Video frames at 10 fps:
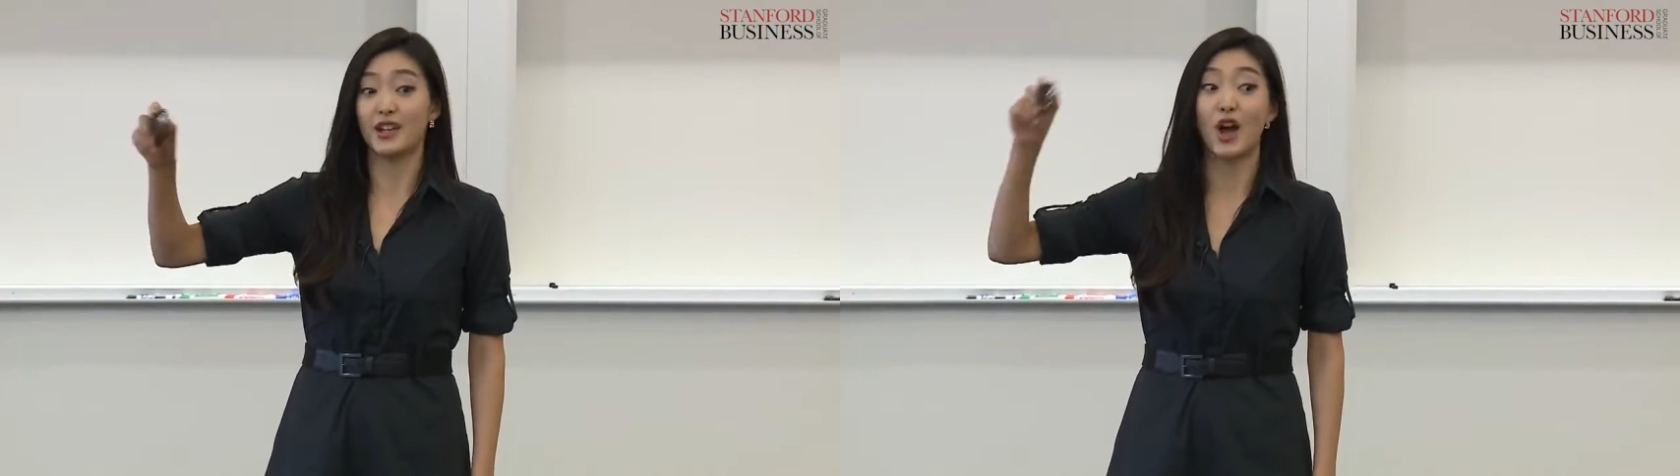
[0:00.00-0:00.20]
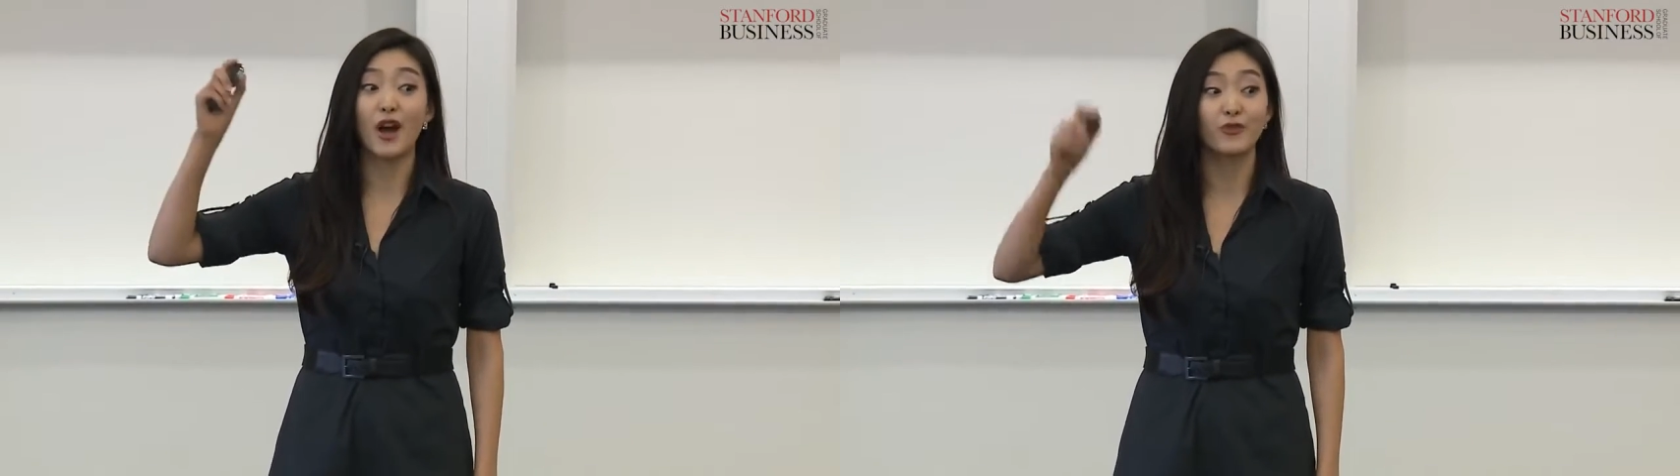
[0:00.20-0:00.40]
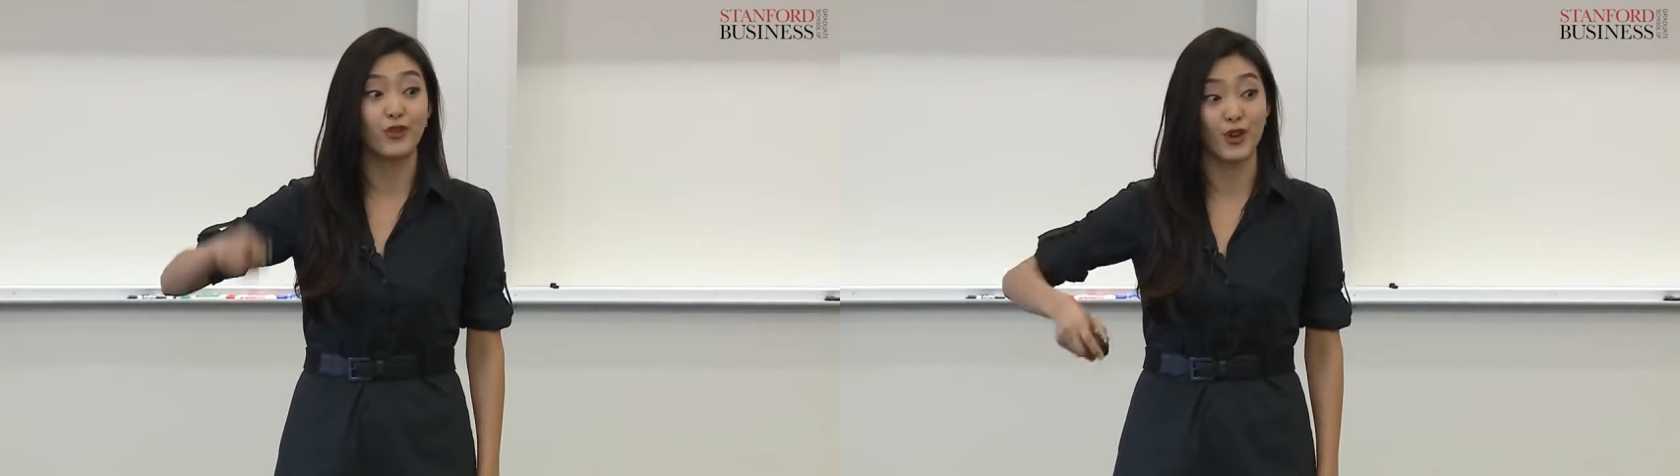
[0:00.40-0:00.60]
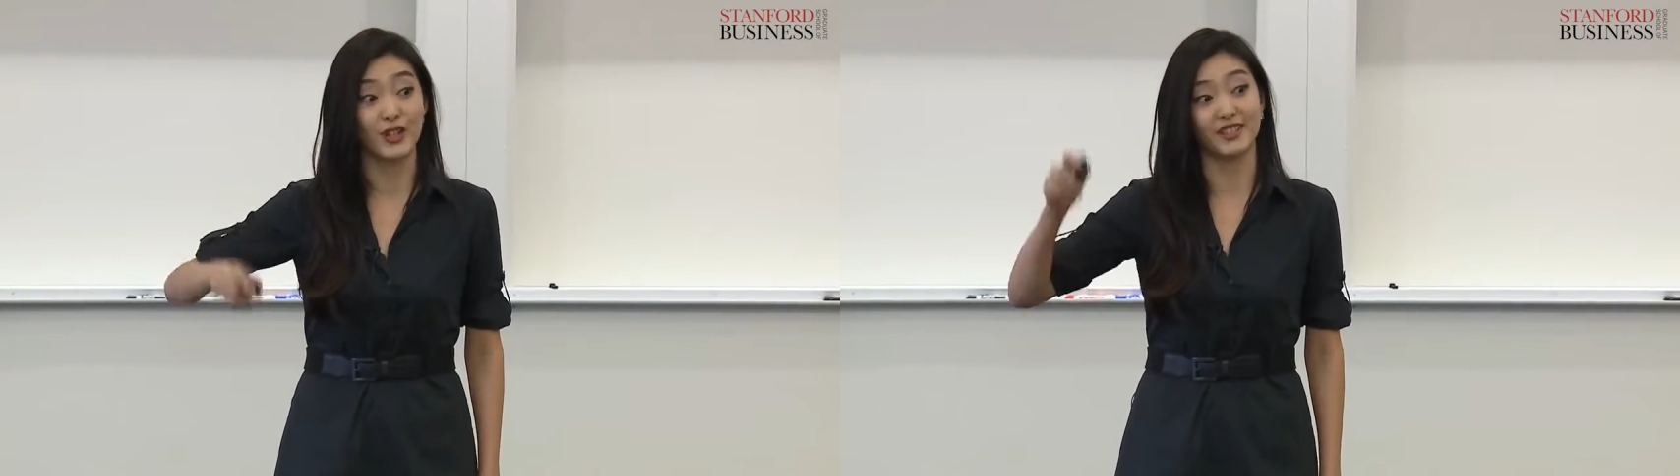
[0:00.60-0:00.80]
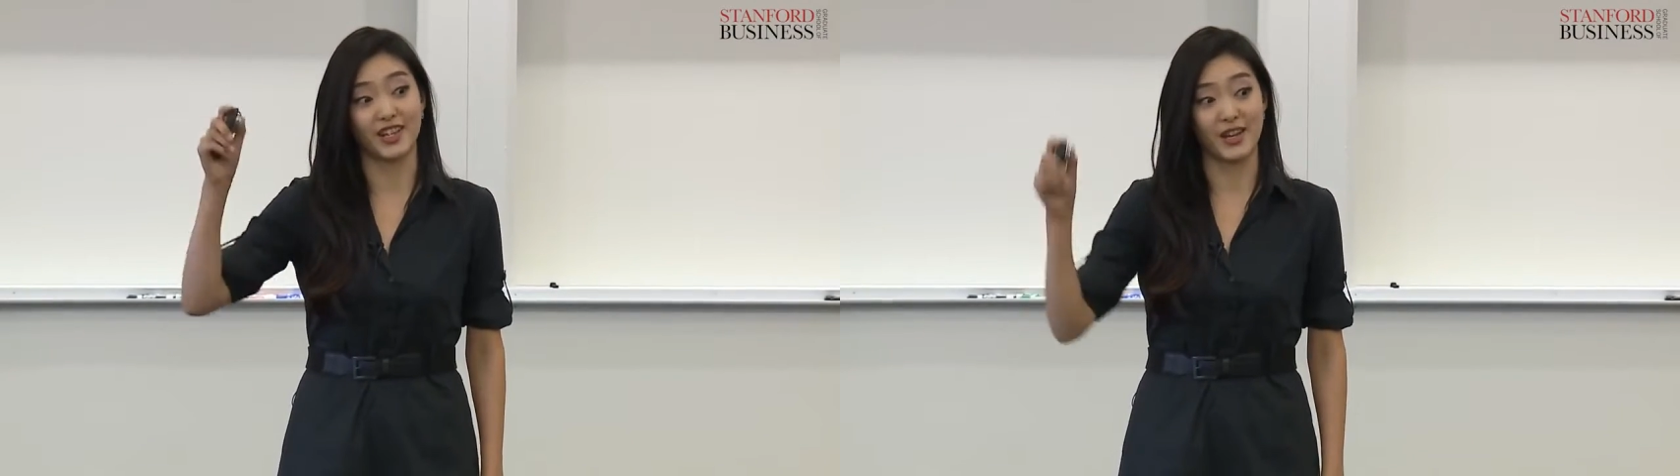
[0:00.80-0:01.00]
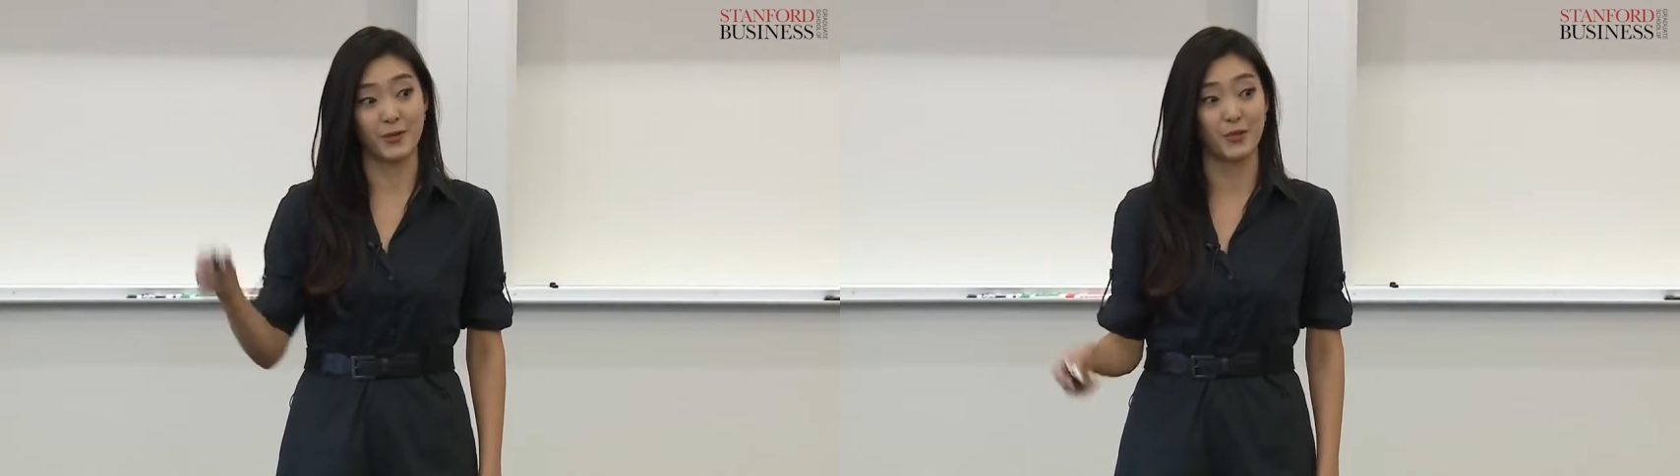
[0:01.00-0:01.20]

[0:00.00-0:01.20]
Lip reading: and not vertically,